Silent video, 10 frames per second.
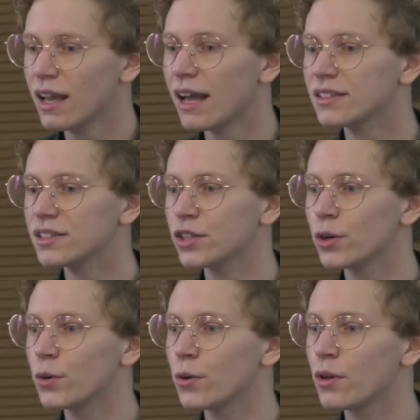And
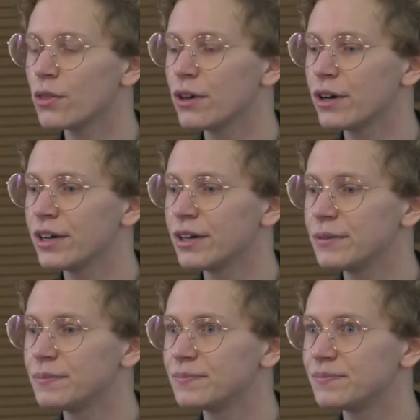so
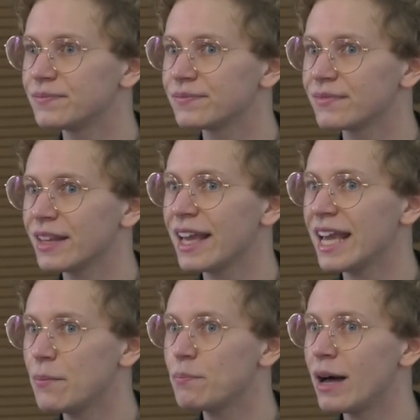the
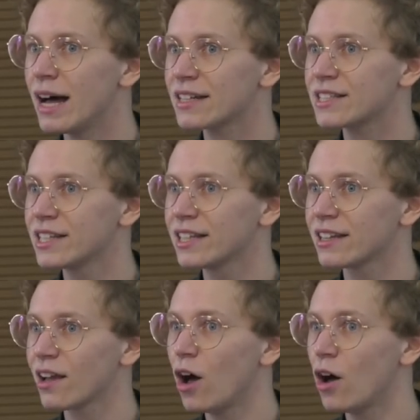impact
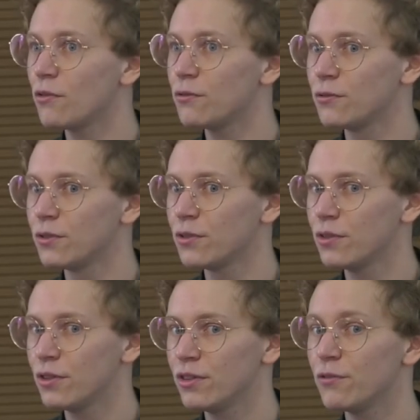of
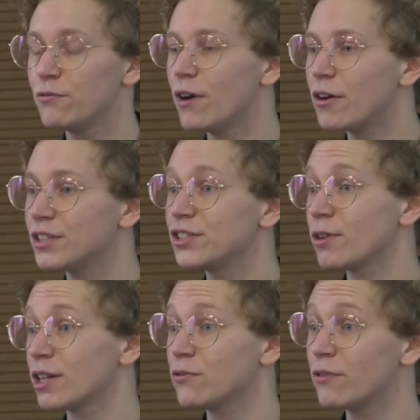the very
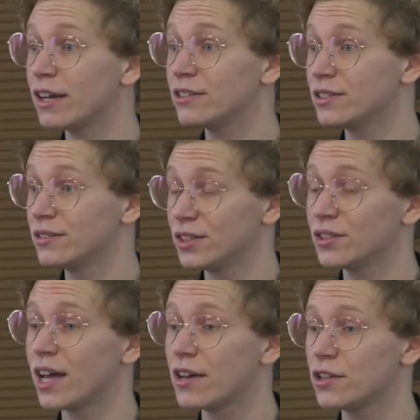stratified
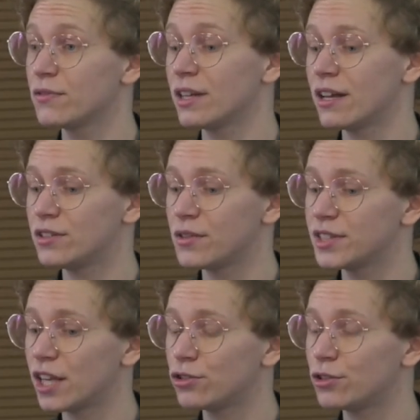society of the 19th
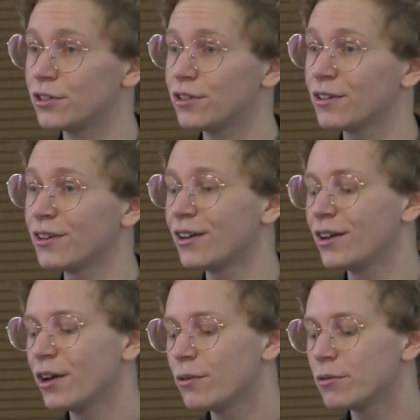century
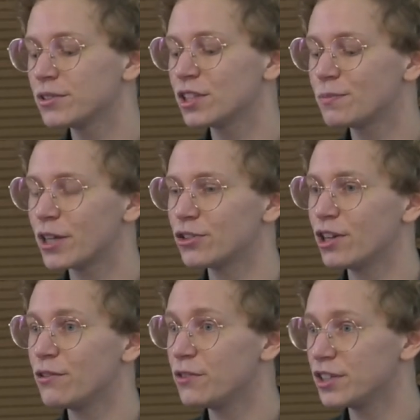was
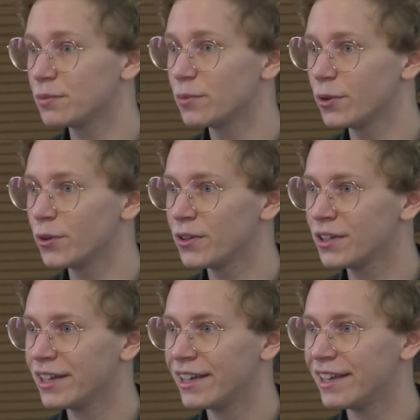especially
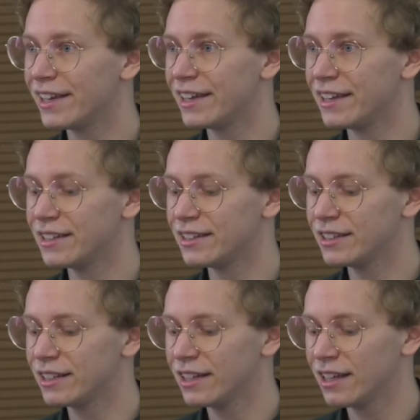visible in,